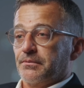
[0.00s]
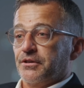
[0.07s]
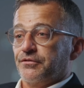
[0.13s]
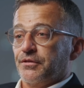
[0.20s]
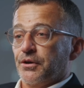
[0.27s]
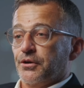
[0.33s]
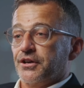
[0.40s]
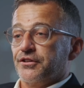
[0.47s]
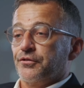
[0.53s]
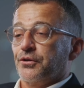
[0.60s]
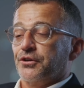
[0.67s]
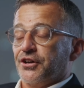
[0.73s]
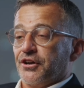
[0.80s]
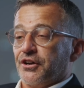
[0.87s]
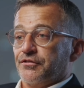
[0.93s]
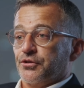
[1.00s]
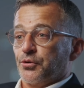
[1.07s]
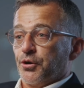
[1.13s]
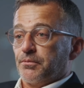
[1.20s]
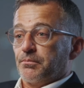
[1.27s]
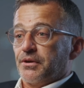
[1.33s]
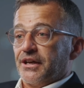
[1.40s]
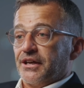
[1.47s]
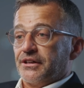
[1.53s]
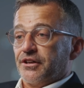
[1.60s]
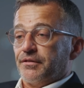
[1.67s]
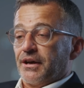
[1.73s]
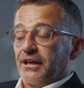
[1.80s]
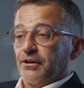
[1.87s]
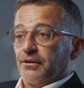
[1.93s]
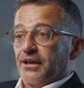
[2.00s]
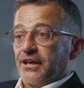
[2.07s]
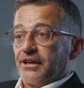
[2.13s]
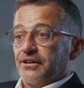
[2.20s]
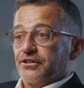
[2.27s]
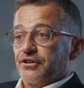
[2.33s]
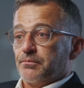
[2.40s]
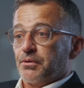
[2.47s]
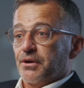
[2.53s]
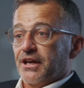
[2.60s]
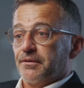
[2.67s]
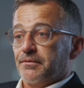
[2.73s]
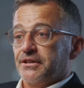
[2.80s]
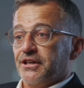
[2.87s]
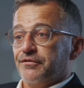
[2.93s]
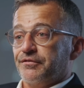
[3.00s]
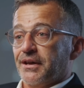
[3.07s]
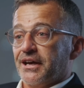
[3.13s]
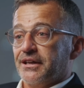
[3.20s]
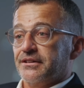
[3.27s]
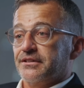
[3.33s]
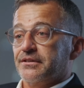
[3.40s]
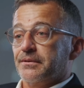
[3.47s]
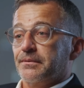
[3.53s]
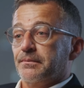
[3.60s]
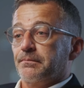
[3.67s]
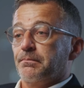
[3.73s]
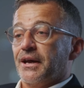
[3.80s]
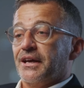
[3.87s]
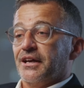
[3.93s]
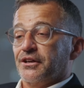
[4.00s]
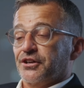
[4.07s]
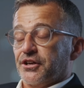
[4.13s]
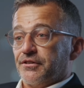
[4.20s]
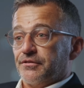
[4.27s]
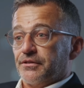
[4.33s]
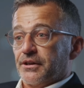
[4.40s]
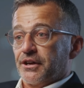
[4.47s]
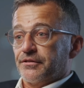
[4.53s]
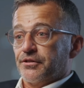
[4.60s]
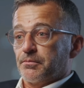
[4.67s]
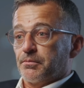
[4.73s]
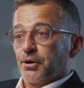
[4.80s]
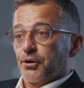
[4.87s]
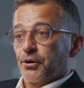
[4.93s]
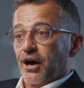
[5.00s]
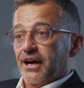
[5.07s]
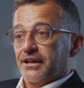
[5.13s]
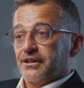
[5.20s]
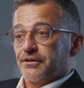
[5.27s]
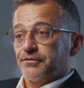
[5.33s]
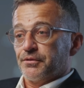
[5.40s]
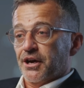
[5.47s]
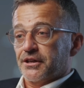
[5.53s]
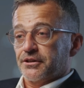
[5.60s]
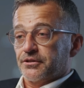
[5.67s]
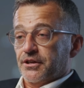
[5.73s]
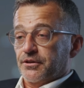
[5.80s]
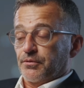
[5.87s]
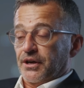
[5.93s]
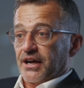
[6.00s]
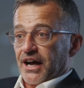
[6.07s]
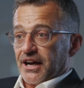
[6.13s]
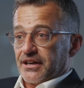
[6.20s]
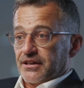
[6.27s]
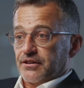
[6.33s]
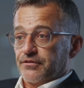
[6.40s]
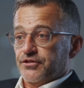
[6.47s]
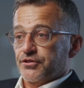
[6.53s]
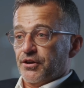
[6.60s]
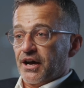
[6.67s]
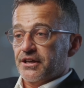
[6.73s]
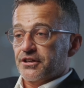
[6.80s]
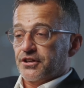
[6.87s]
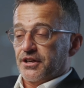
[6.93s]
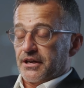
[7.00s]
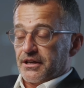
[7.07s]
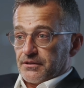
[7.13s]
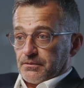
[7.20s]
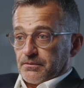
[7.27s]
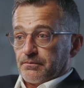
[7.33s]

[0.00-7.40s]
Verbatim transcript: The focus will shift toward predictive analytics to preempt defects, making shift left a proactive rather than reactive strategy.